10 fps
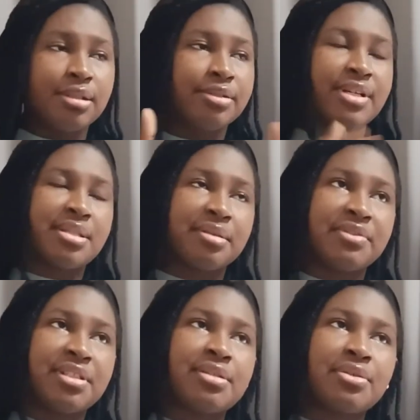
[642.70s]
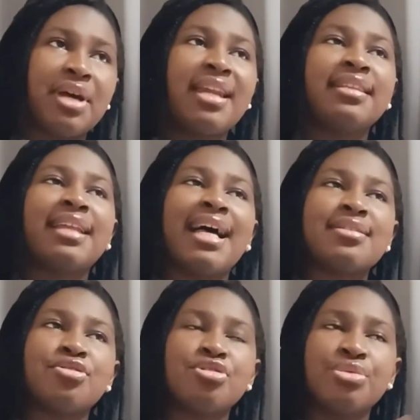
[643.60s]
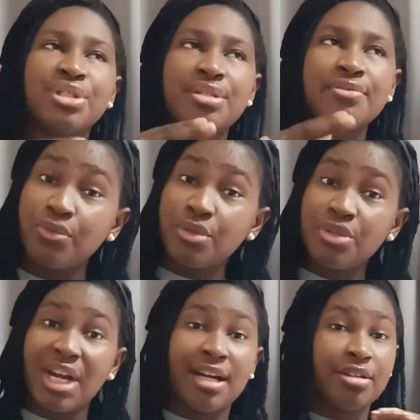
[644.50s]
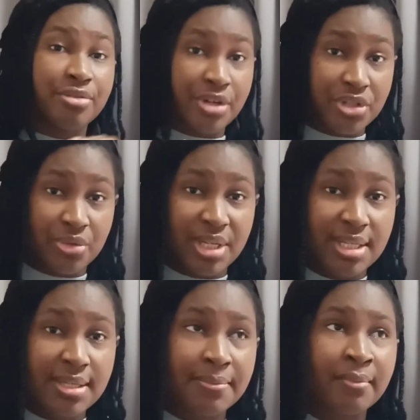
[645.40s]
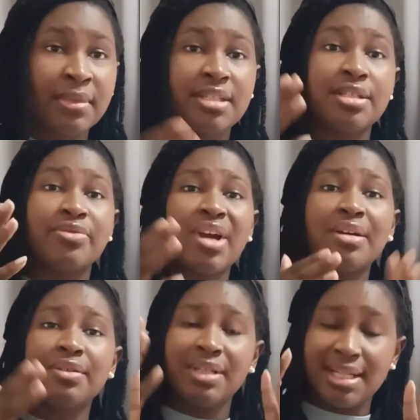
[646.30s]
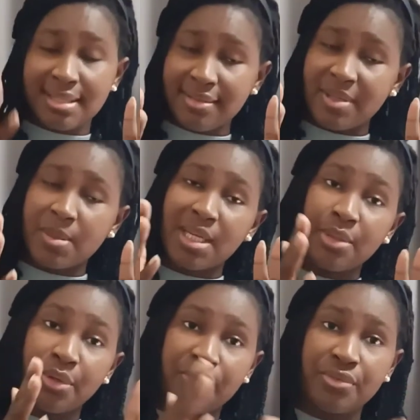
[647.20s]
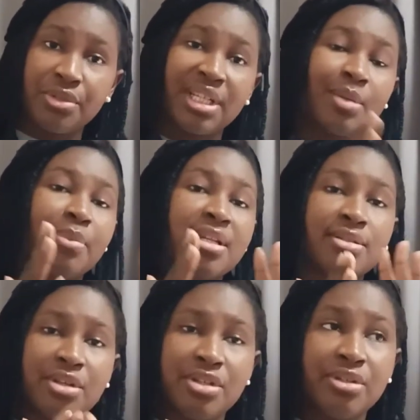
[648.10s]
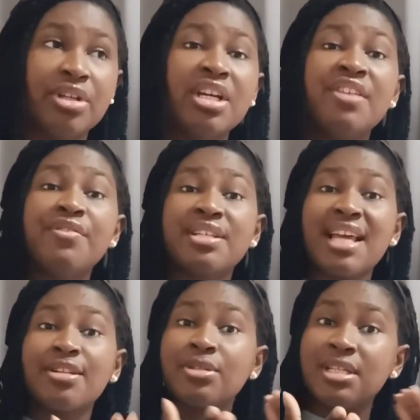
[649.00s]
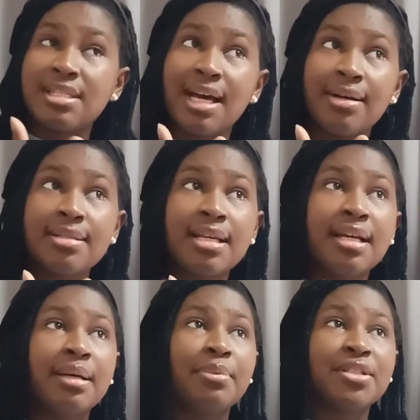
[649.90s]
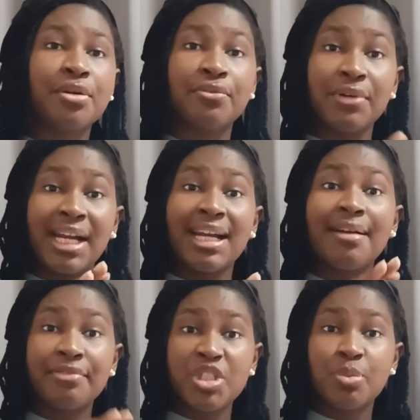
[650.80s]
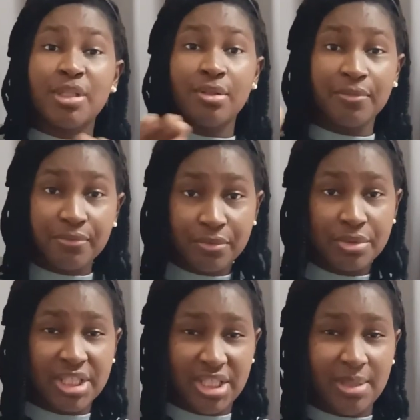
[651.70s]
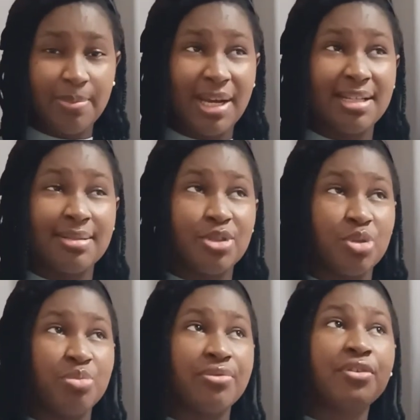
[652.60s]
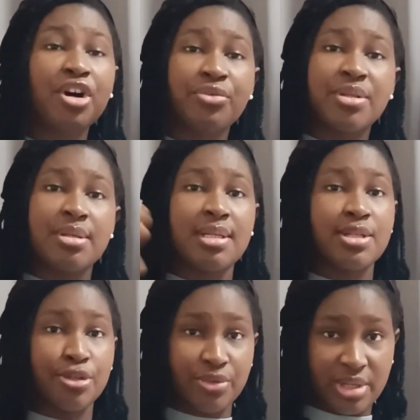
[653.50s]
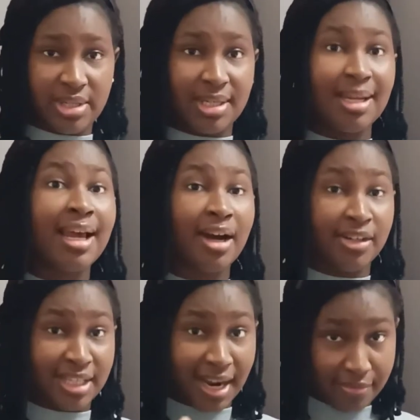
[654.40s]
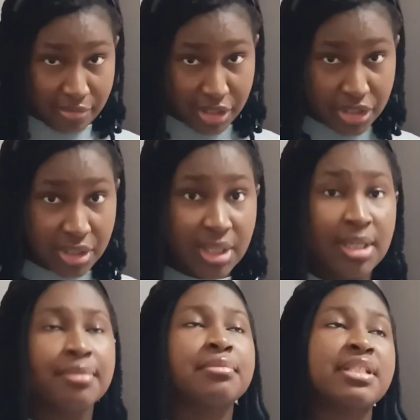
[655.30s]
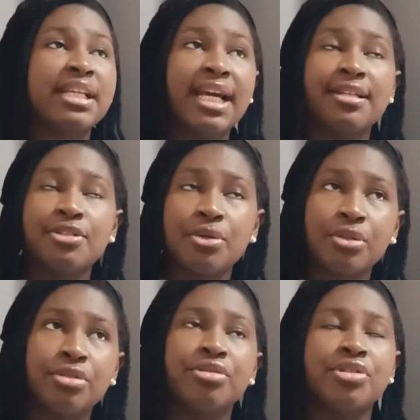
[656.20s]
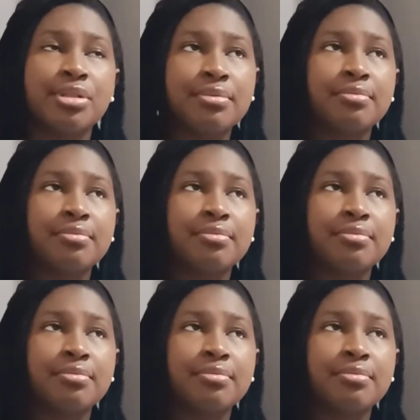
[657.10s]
the rest of it. So anything that has to do with food and groceries, this is very relative, especially with food. It depends on you. If you decide to eat out, an average plate of food in Japan should be 400 to 600 yen on the average here in Tohoku region.